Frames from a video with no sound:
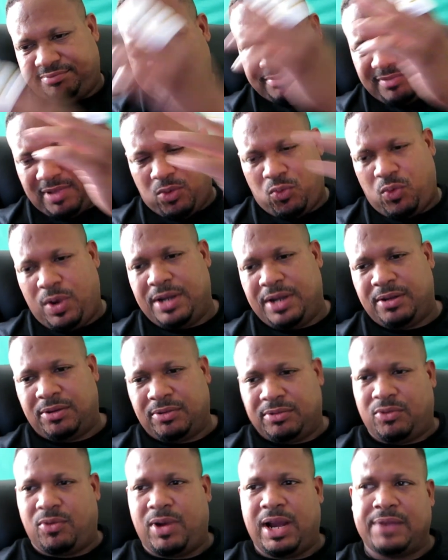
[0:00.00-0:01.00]
I'm waiting on
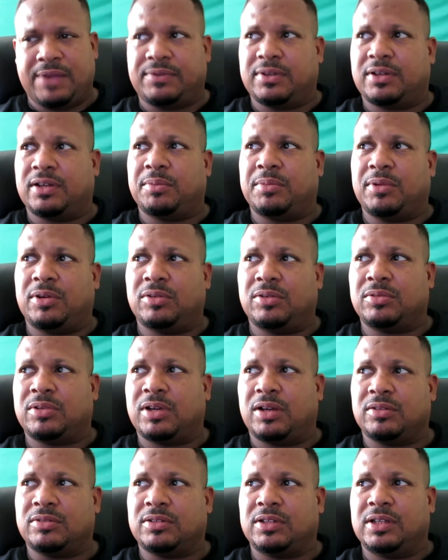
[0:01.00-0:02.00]
the wife to come home
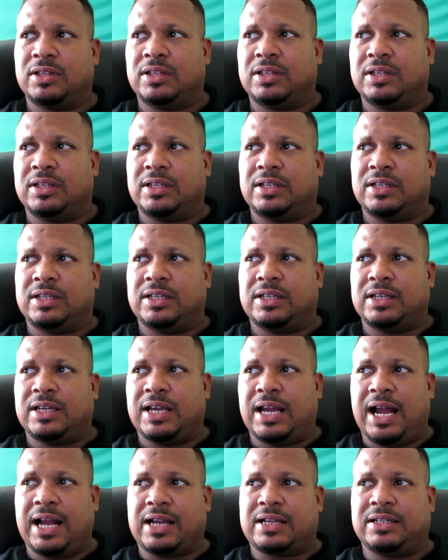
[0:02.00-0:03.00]
because
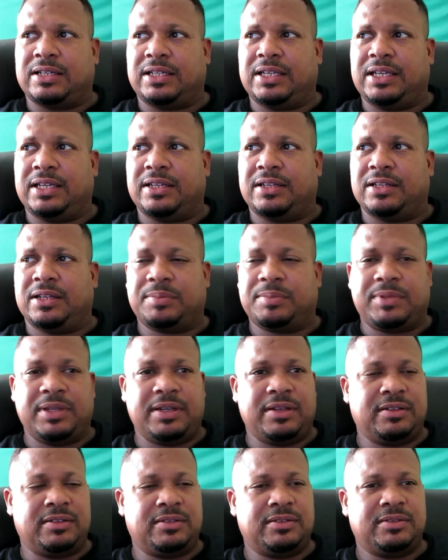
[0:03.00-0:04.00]
I could get it up
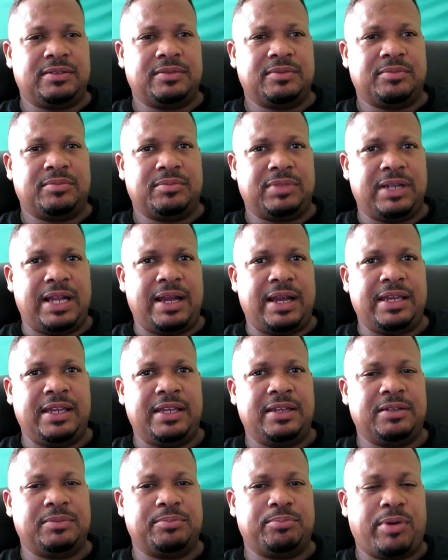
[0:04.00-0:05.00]
there, but I
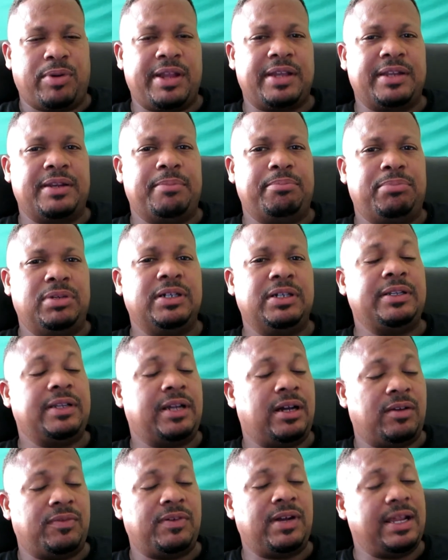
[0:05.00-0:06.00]
ended up breaking the button
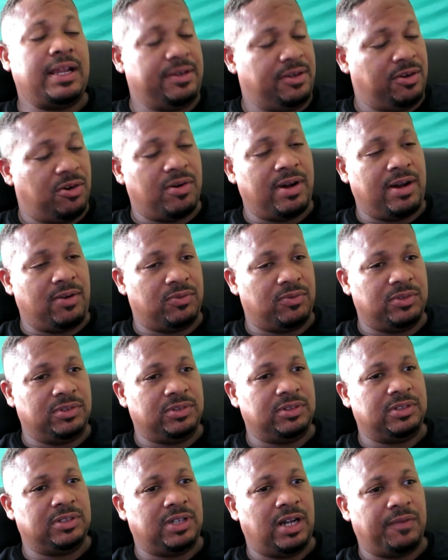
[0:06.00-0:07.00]
off. I know I
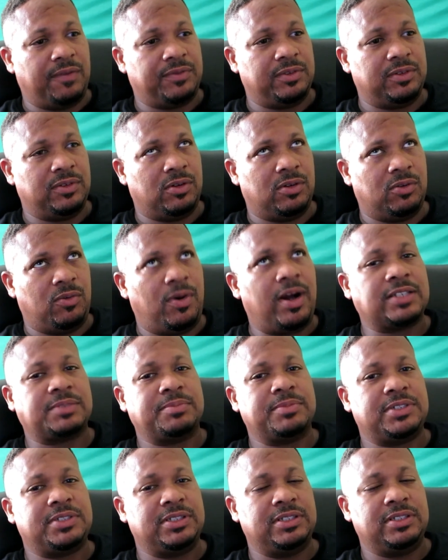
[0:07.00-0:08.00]
would off the washing
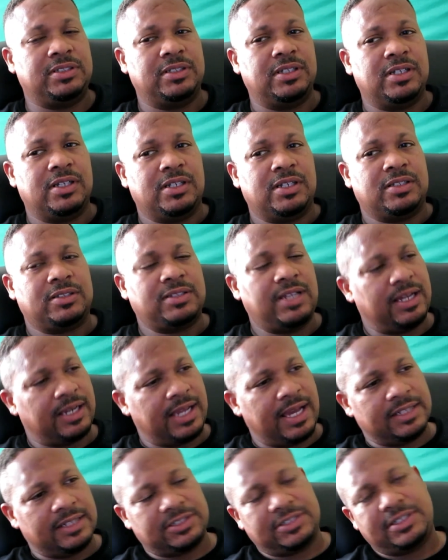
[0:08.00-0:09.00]
machine. So I
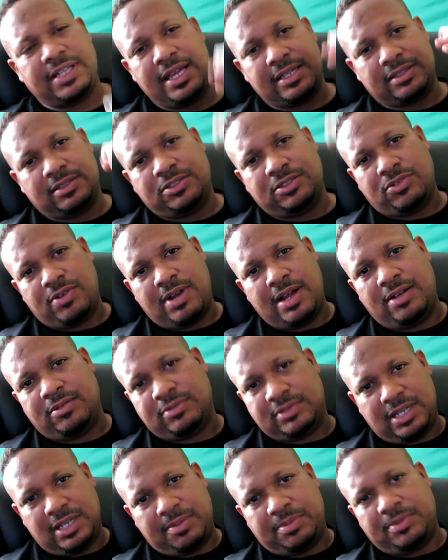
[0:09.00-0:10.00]
got to stack the dryer on
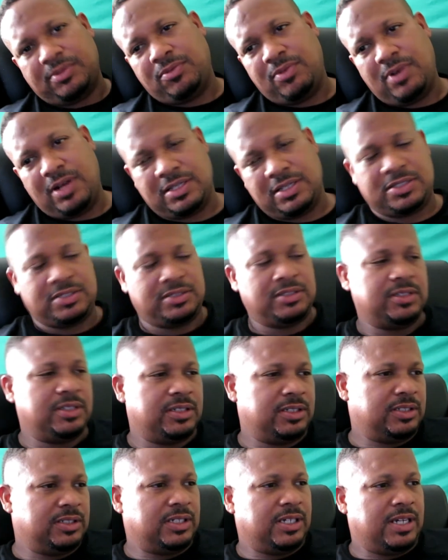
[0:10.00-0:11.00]
top of the washer.
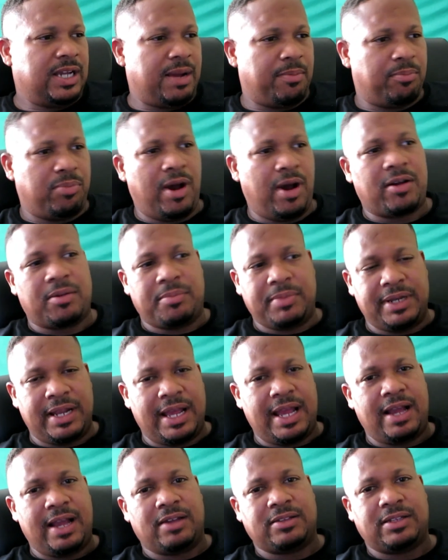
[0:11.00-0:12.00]
I brought them in the
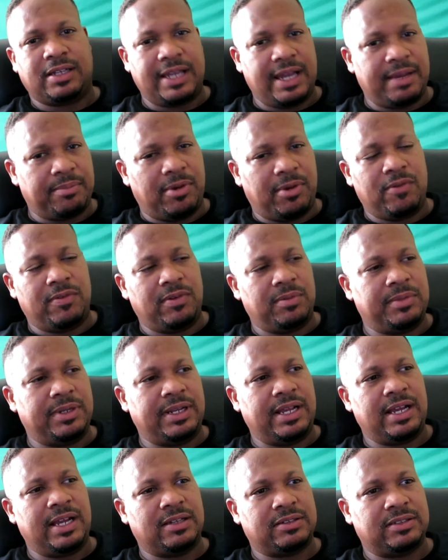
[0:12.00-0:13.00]
house. I got both of them in
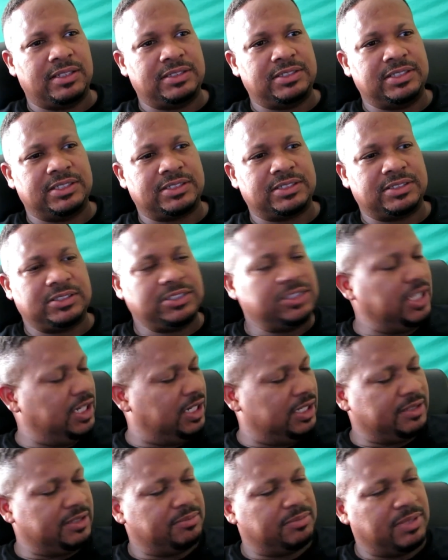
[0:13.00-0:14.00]
the house. They just are
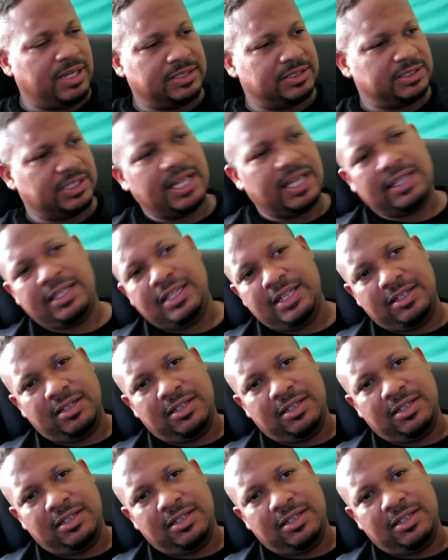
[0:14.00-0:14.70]
chilling, but I just got to get it